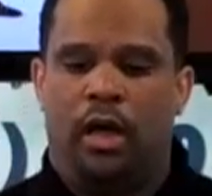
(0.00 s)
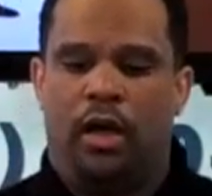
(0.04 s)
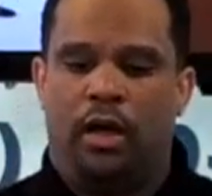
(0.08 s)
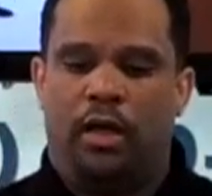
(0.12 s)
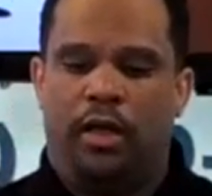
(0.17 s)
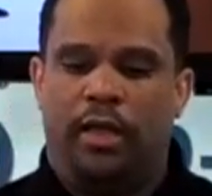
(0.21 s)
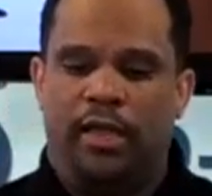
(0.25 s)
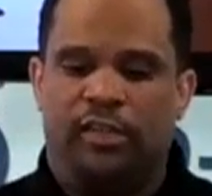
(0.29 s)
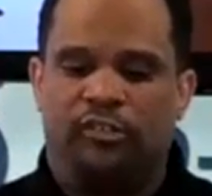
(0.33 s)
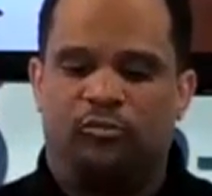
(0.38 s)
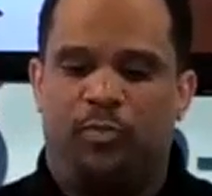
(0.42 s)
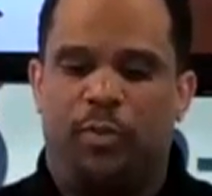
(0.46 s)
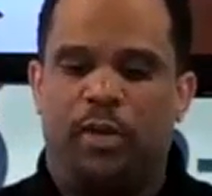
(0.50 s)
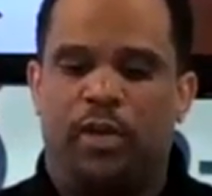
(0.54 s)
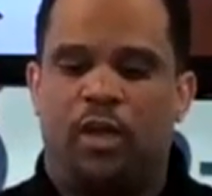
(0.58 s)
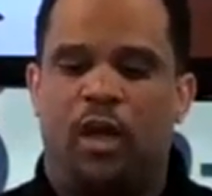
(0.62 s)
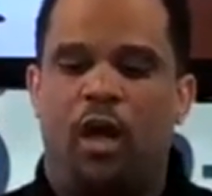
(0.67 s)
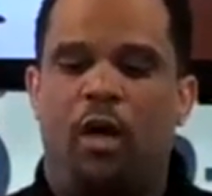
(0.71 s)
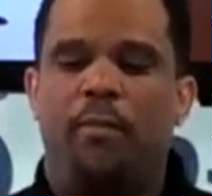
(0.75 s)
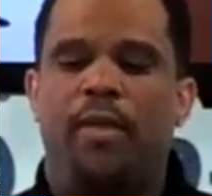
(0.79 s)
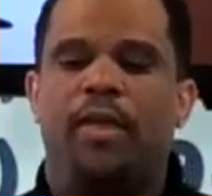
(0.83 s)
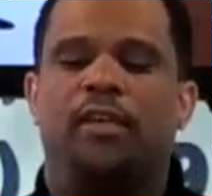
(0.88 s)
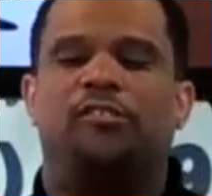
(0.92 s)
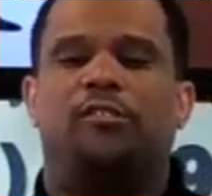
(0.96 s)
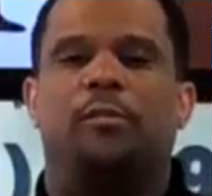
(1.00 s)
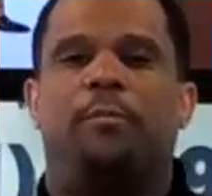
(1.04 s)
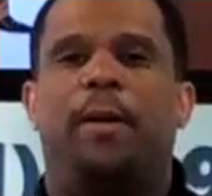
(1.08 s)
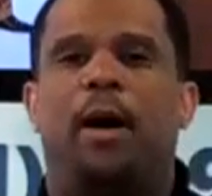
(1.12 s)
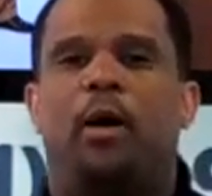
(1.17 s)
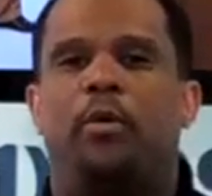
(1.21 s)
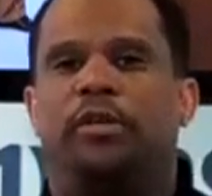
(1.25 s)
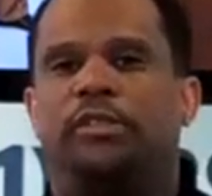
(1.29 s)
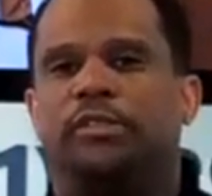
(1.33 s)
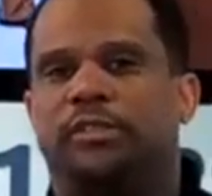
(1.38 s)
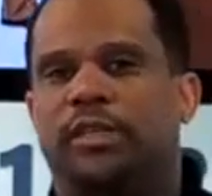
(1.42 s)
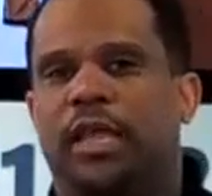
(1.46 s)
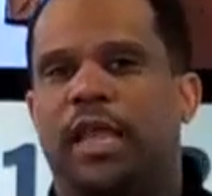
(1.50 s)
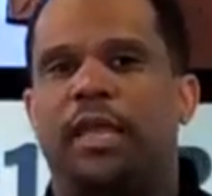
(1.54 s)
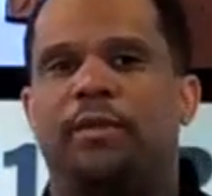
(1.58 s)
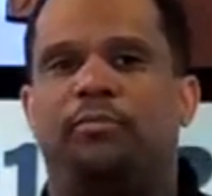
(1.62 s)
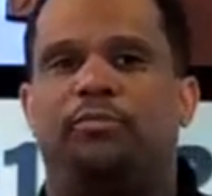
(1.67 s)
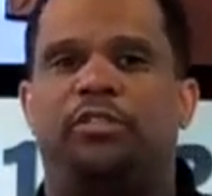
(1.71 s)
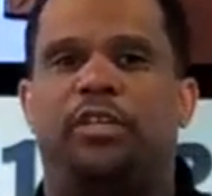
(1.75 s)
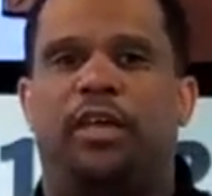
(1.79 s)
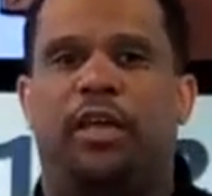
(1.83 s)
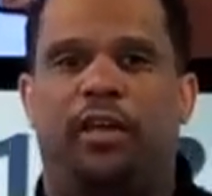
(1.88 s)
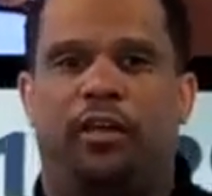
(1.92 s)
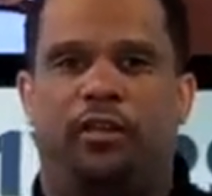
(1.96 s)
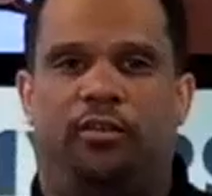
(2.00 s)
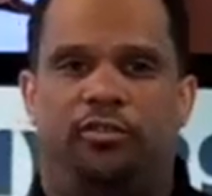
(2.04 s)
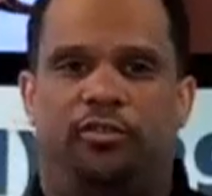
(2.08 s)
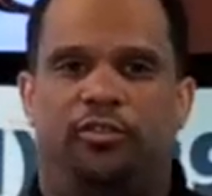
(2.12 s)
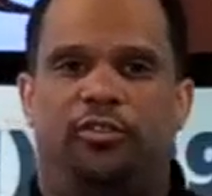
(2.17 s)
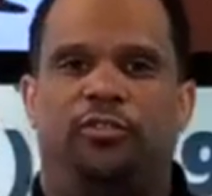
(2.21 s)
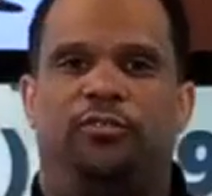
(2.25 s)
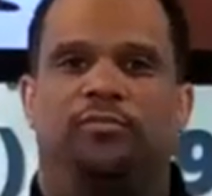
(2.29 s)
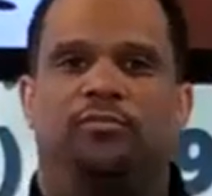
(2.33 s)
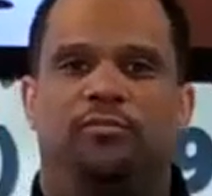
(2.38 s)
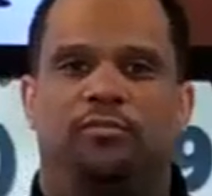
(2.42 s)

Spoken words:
His becoming is about his name change.